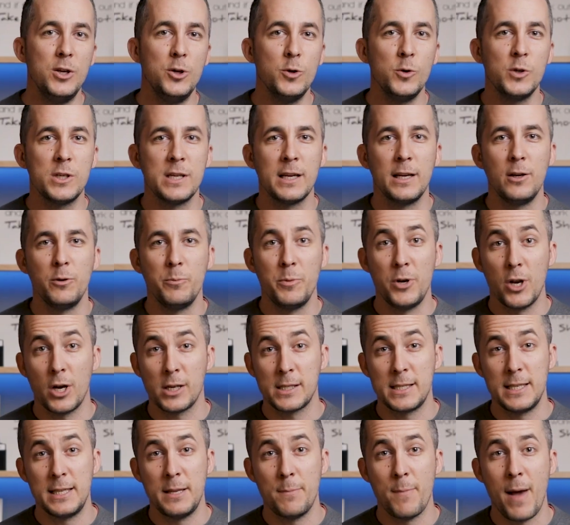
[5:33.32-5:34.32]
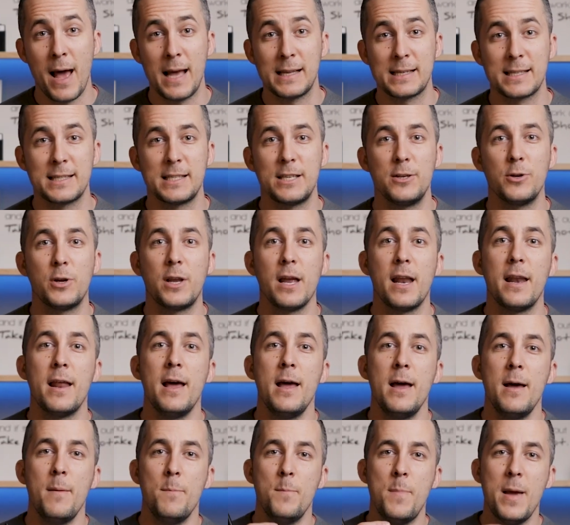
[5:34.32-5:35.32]
using luminosity masks, you can
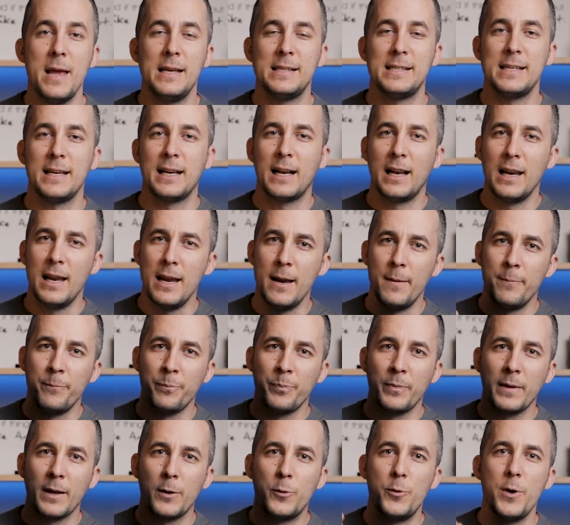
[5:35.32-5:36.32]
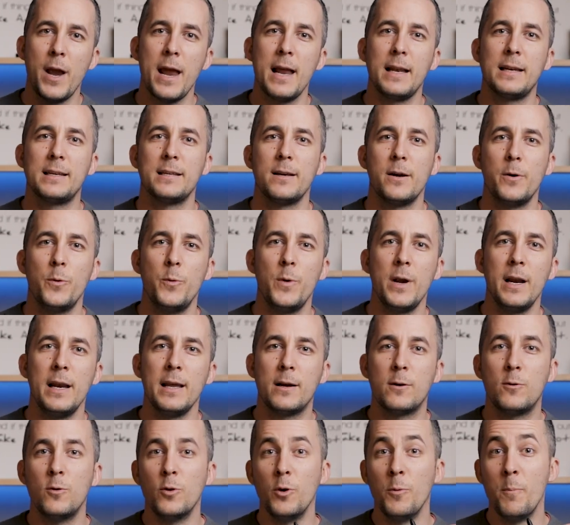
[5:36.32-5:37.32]
basically create
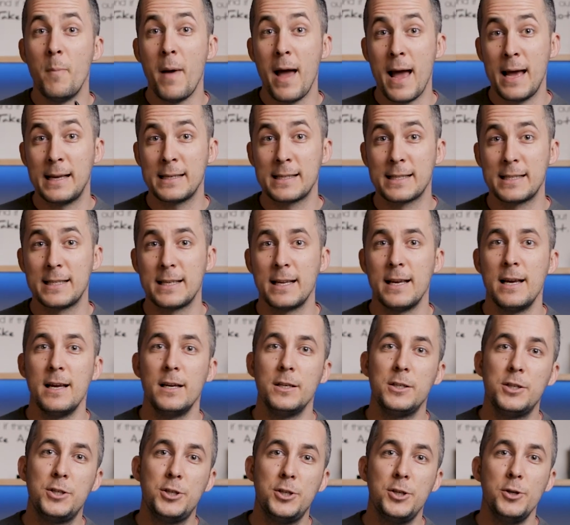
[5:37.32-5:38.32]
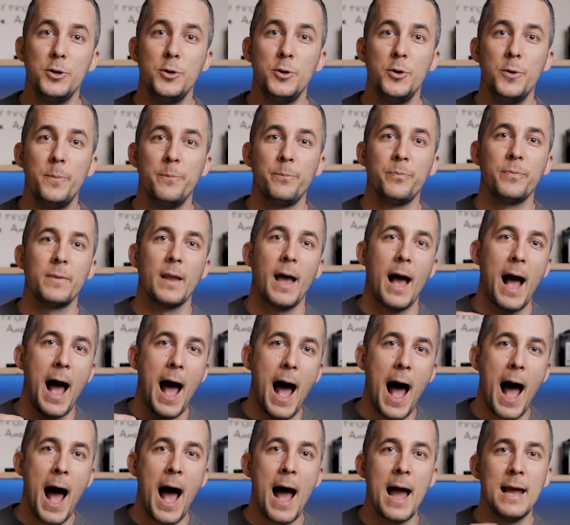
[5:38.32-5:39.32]
really cool masks to
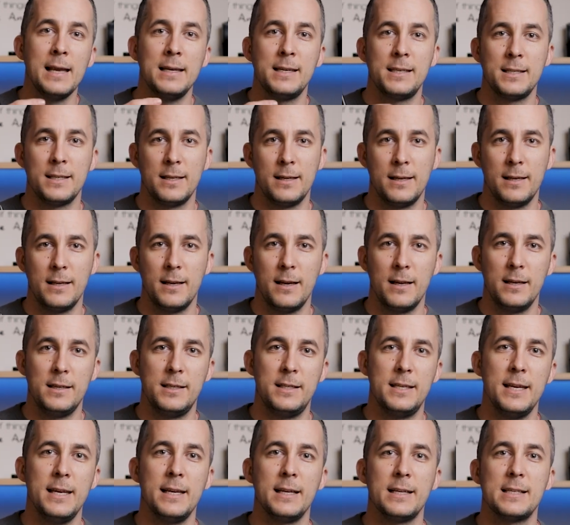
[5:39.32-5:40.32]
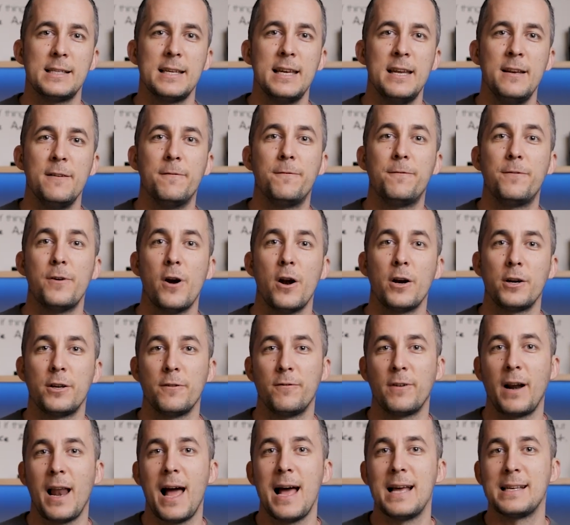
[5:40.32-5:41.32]
hide things in front
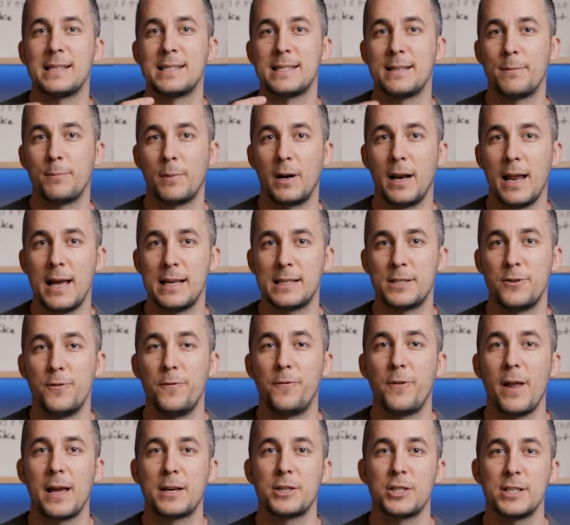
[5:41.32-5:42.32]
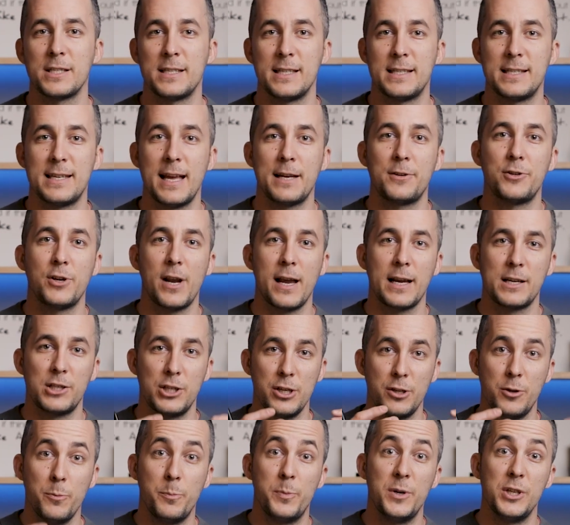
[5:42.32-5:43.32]
of glass, some glass reflections, et cetera,
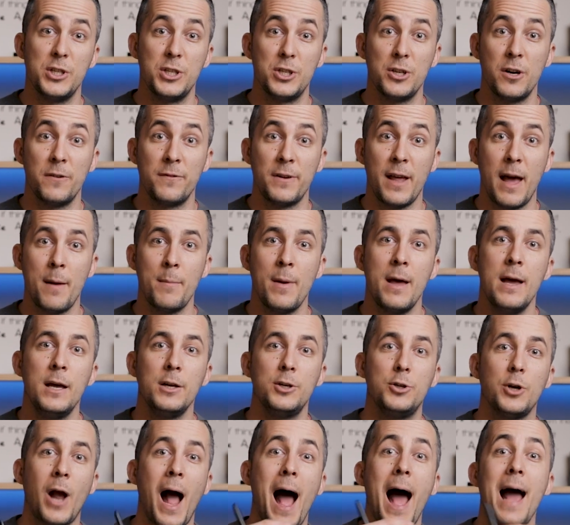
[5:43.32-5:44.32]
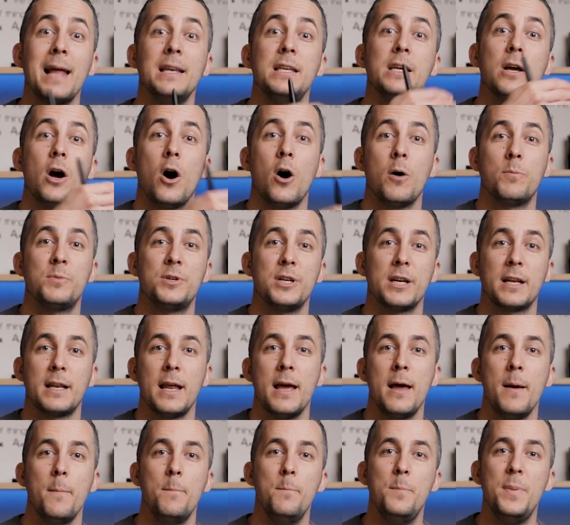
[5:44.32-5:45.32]
actually to preserve them, to hide the
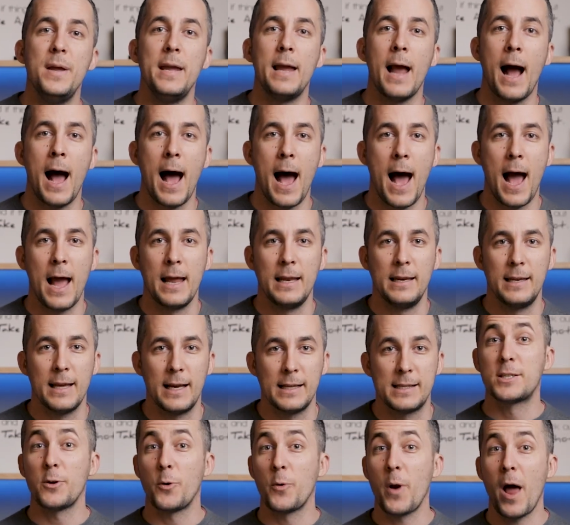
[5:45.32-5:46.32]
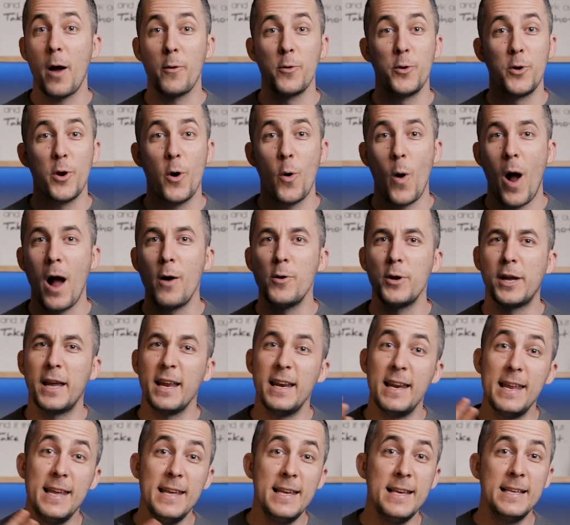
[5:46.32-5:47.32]
object behind that. So now you know how you
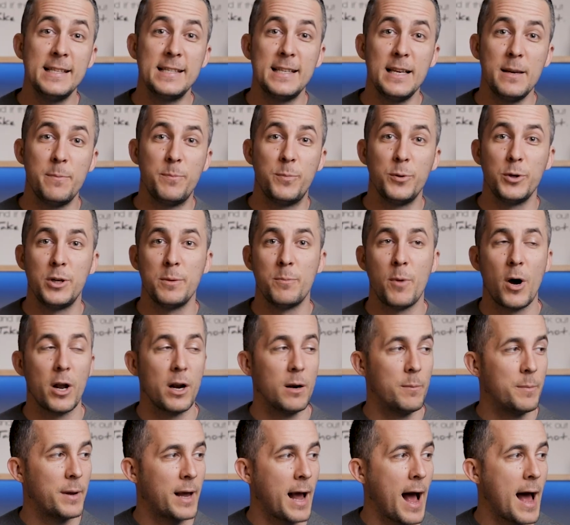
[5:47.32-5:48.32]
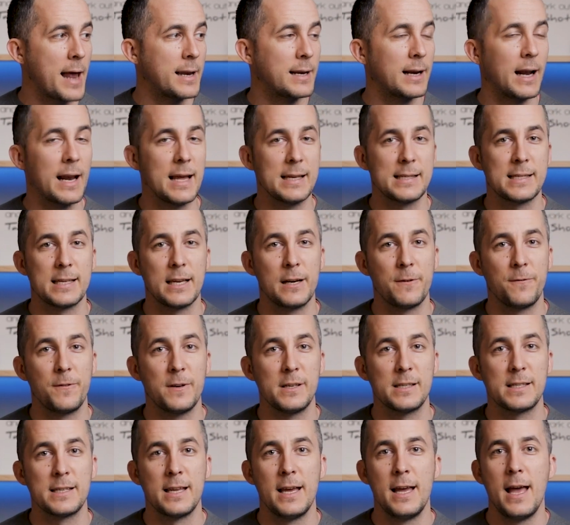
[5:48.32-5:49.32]
can easily put the model behind the glass
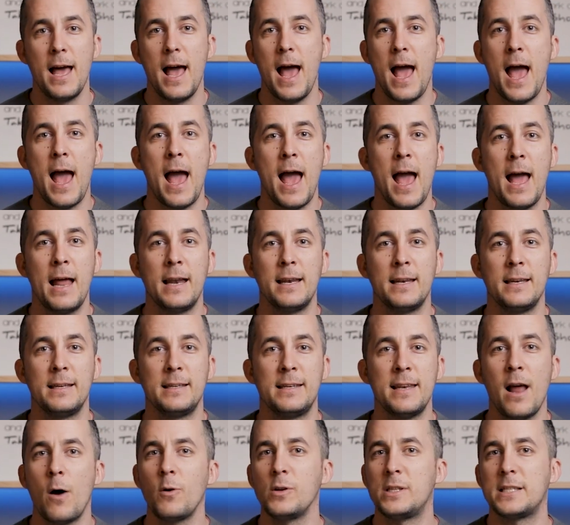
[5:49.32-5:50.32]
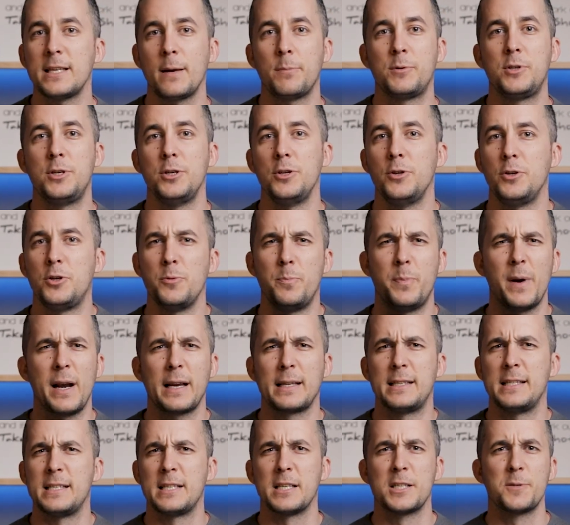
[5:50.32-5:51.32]
surface, and now it's up to you to
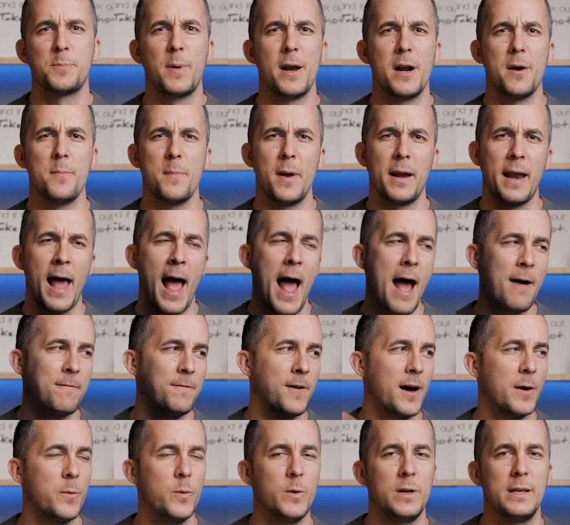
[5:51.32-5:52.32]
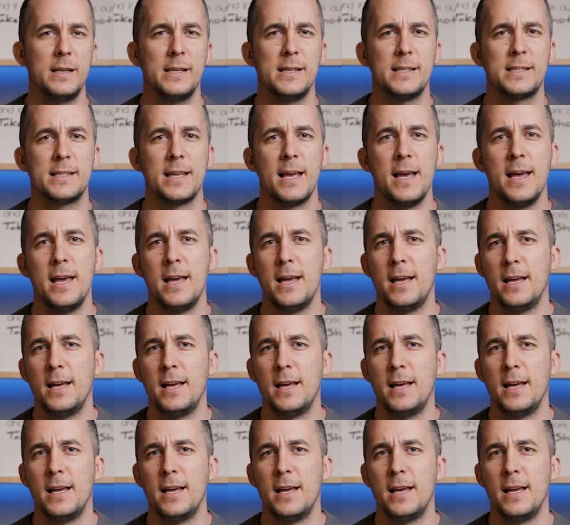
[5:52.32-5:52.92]
practice, experiment, have fun with this.